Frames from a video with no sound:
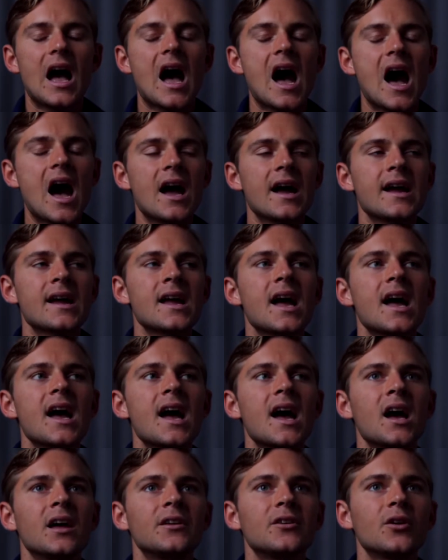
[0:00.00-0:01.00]
I
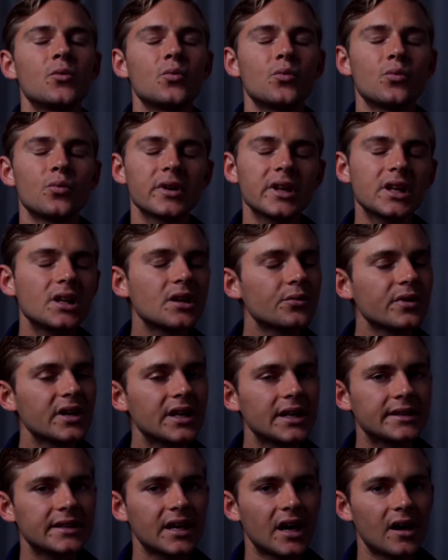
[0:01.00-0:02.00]
had a really,
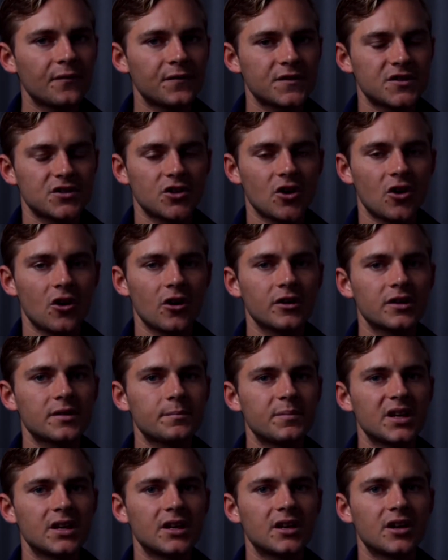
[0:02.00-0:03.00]
really tough
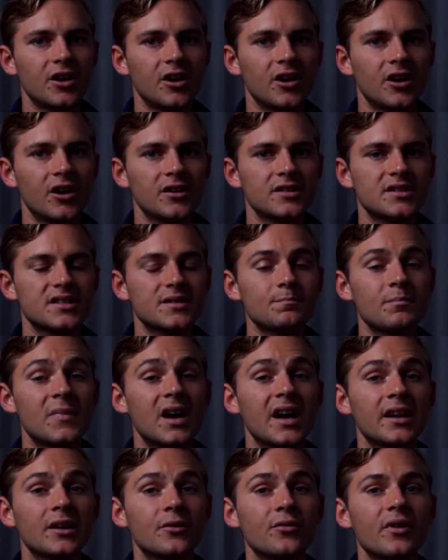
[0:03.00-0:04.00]
start because
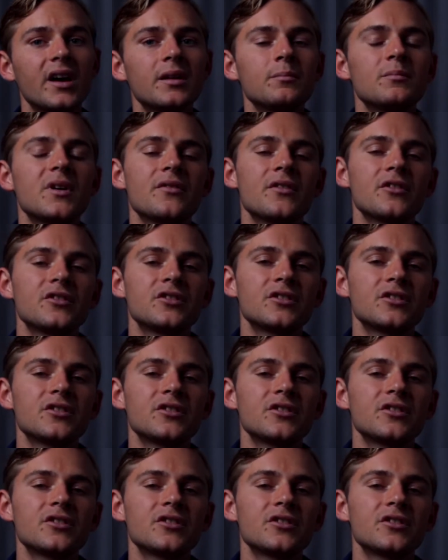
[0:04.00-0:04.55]
my grandmother